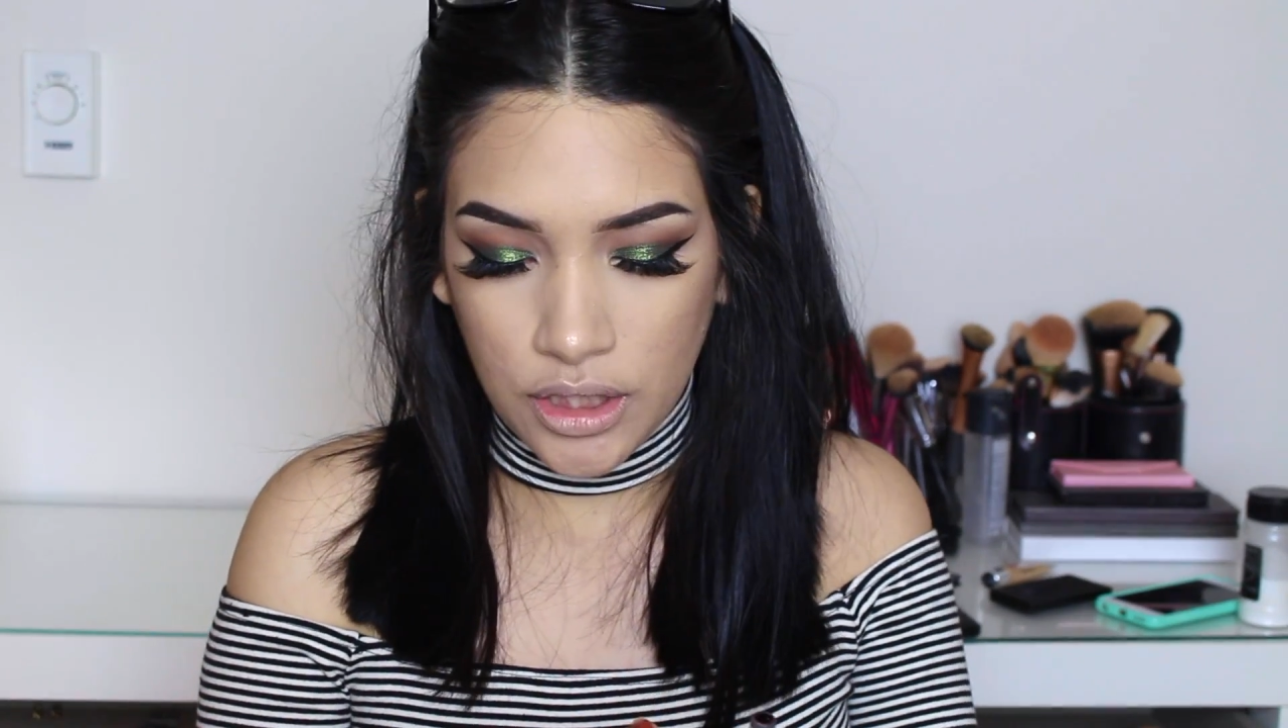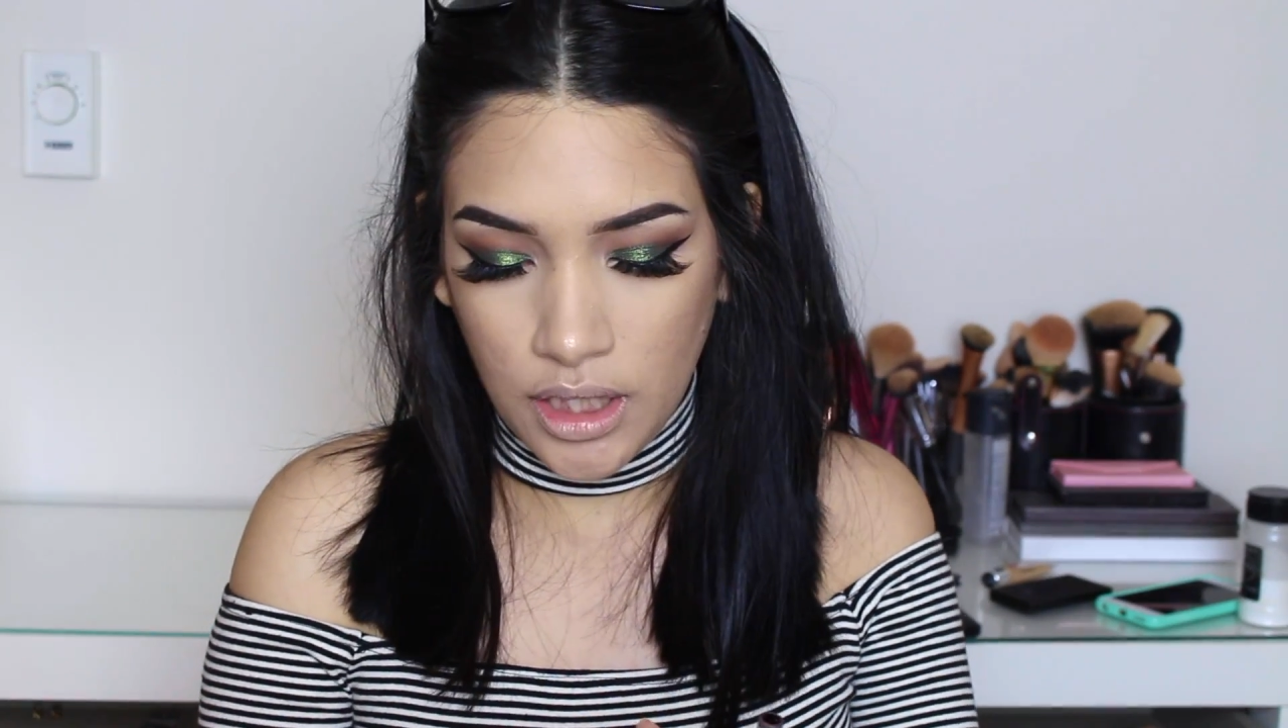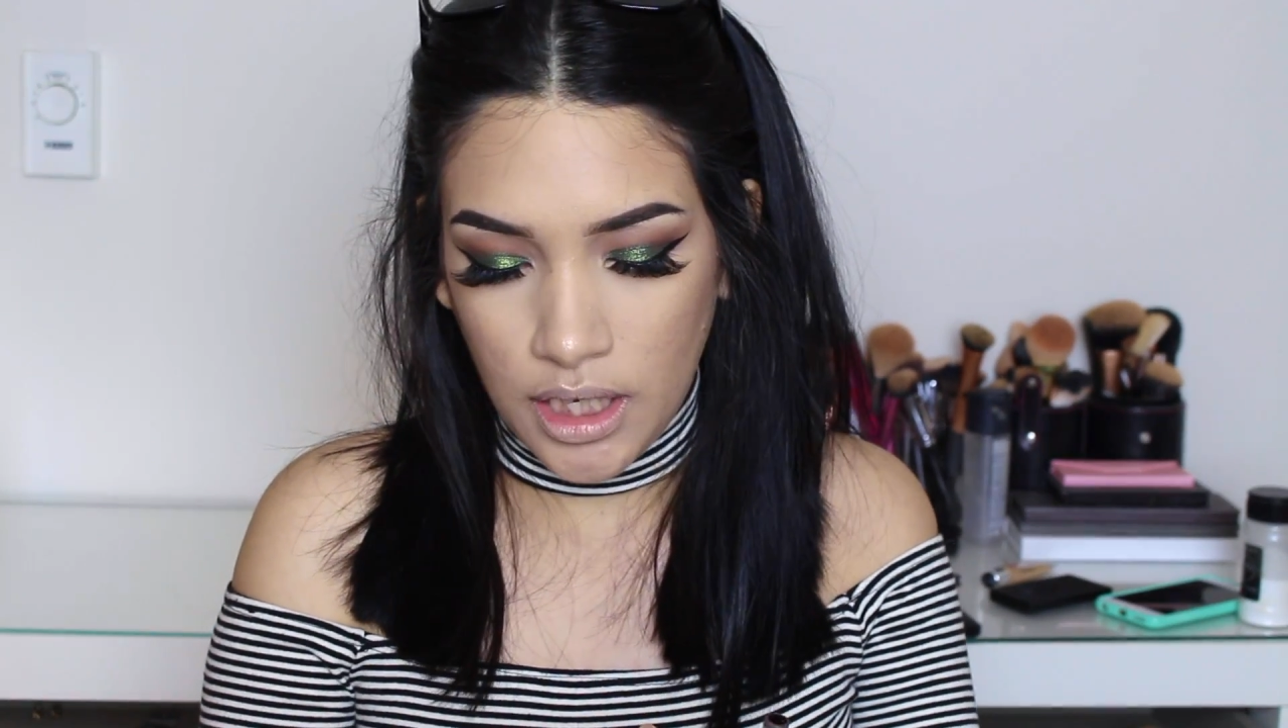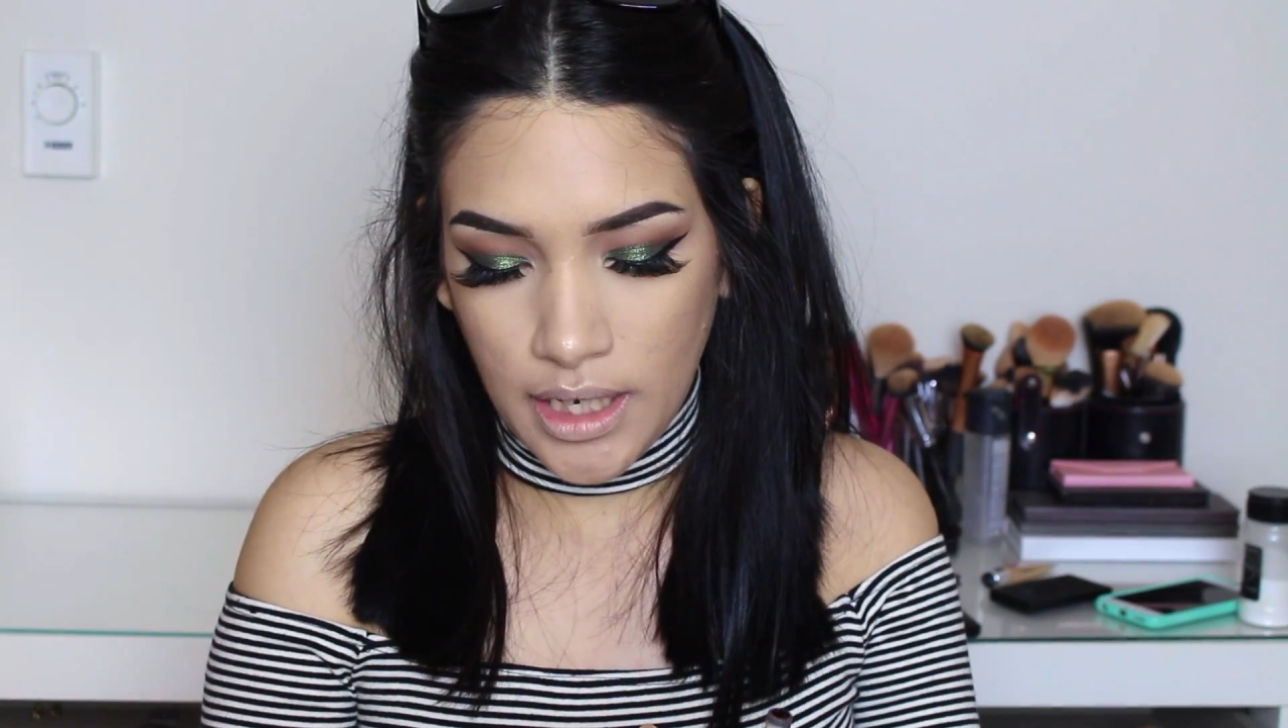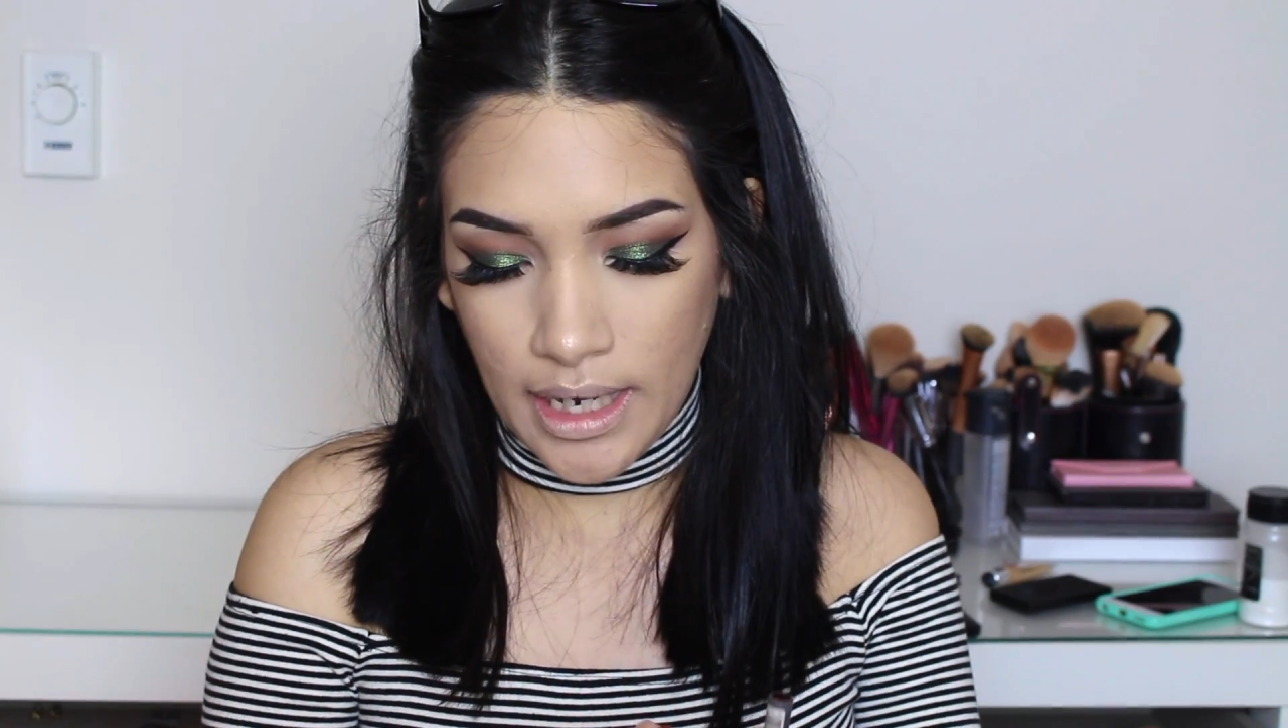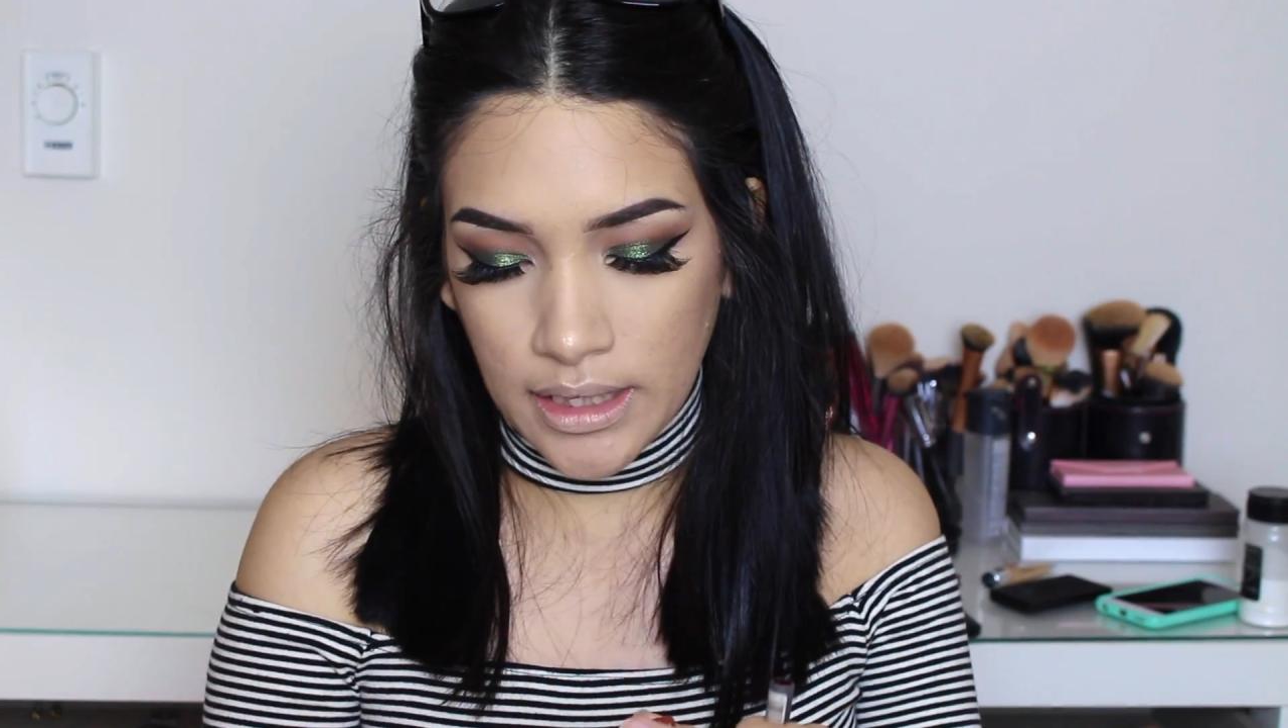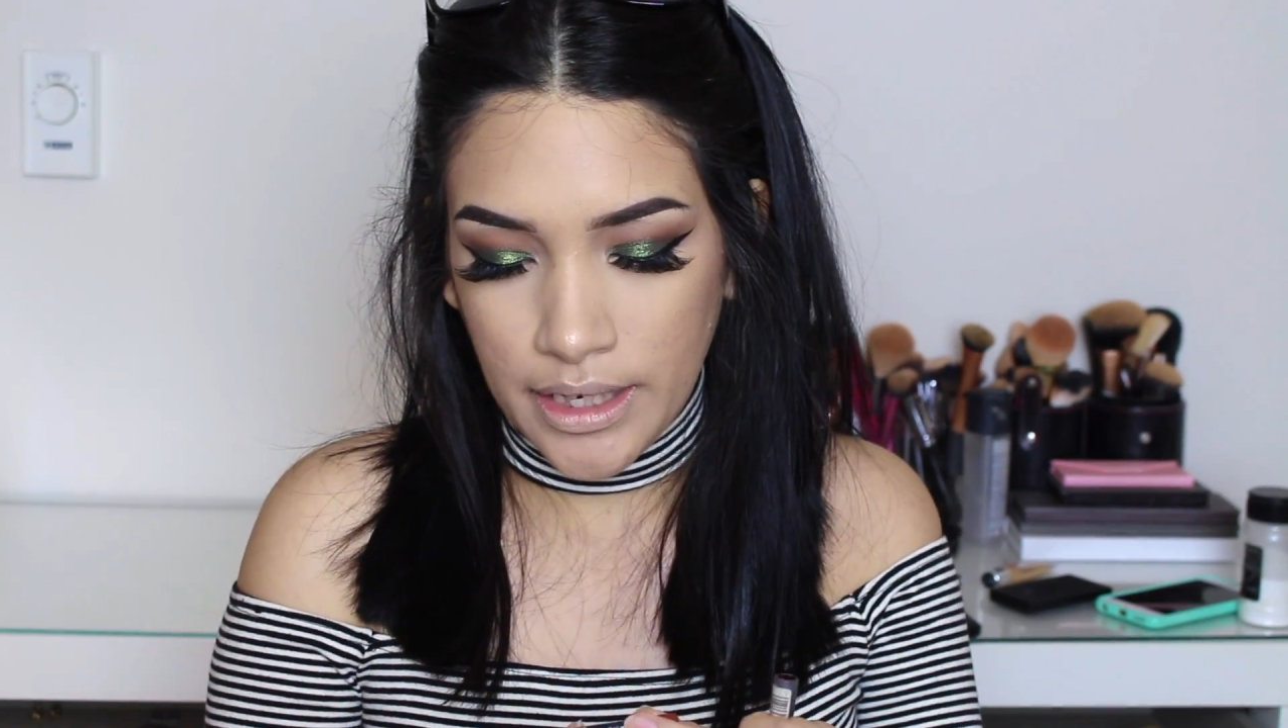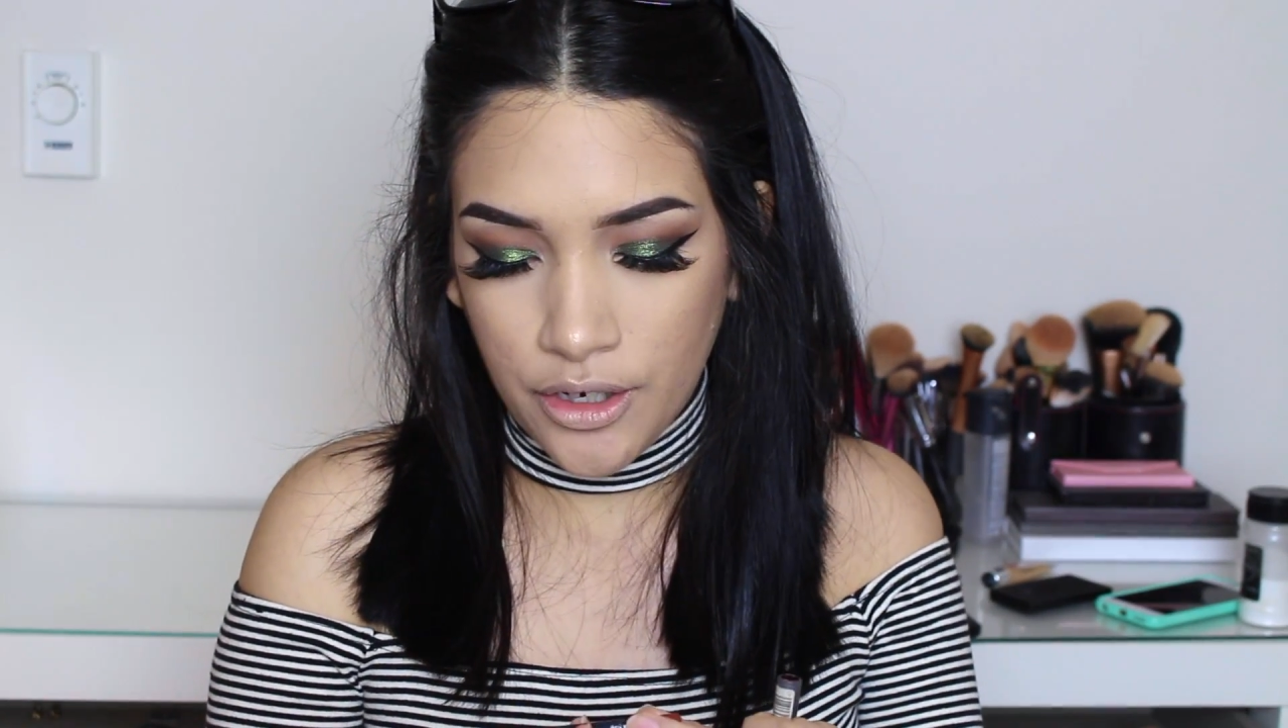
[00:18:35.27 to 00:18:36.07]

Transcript: the LA